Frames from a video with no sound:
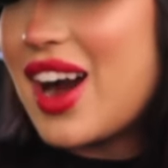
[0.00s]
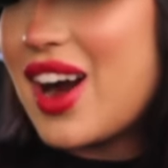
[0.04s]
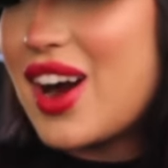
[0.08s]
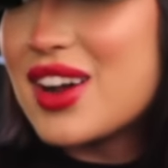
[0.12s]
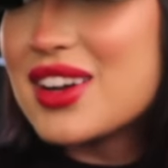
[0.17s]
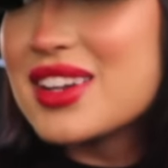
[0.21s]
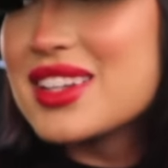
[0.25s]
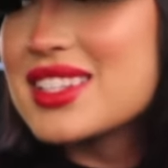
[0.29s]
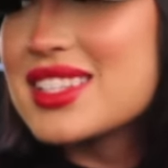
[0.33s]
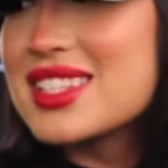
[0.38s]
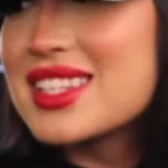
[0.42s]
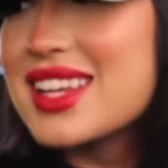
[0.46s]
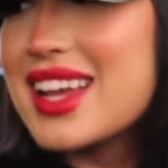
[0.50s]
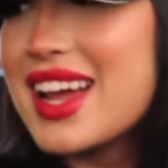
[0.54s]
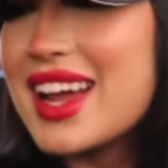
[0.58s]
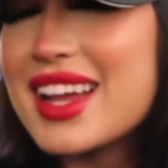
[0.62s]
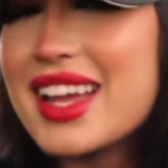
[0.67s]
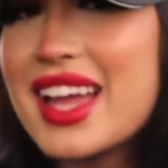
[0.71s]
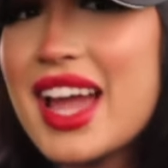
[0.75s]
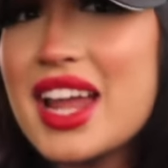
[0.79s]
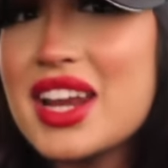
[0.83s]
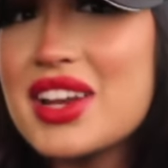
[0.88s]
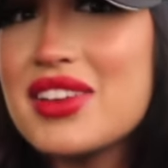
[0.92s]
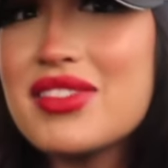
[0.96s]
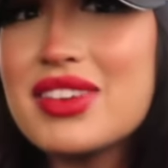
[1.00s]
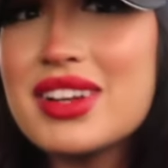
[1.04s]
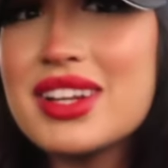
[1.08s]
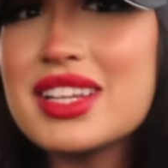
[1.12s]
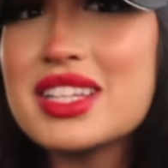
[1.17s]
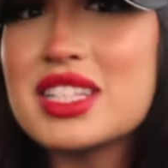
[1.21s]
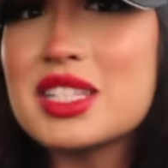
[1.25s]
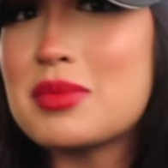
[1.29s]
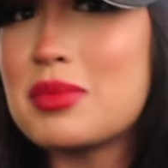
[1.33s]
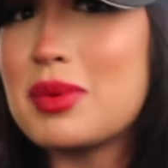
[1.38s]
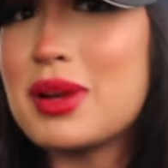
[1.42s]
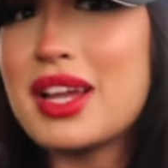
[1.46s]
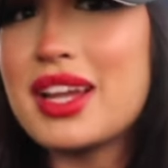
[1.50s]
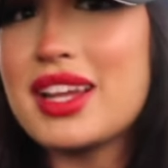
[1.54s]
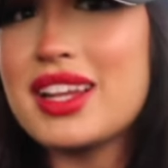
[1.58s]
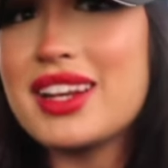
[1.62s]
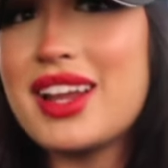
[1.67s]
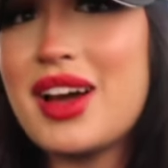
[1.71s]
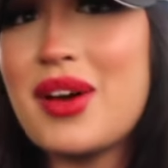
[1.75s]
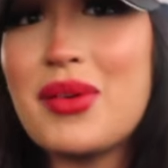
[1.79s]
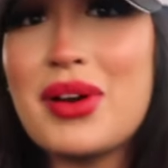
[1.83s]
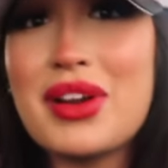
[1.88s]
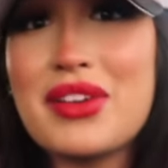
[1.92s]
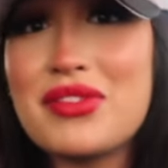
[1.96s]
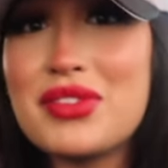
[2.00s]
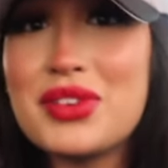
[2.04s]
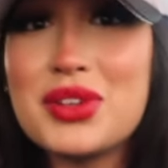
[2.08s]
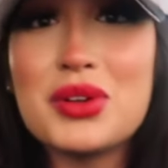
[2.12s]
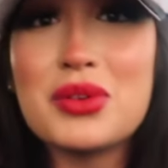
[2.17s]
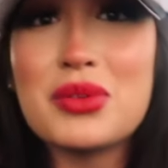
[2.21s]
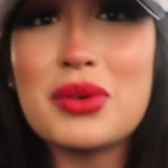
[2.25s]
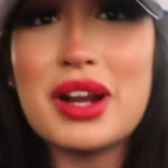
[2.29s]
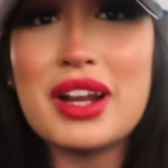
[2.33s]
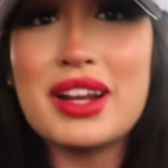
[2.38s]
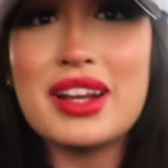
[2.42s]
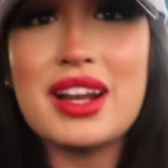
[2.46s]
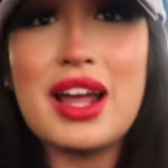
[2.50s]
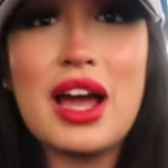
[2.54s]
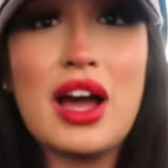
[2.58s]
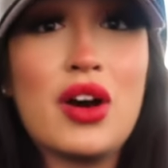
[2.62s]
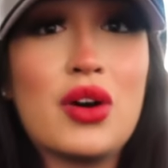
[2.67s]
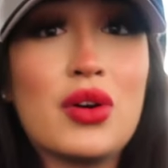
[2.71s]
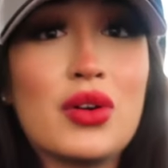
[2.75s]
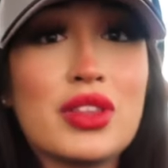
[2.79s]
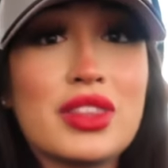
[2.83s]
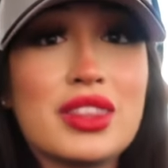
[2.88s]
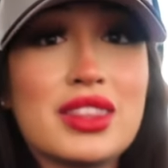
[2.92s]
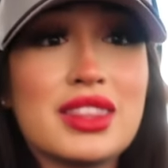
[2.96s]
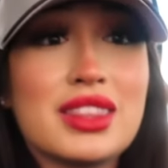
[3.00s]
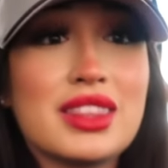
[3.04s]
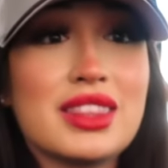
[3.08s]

honestly, I can't even explain how I feel right now.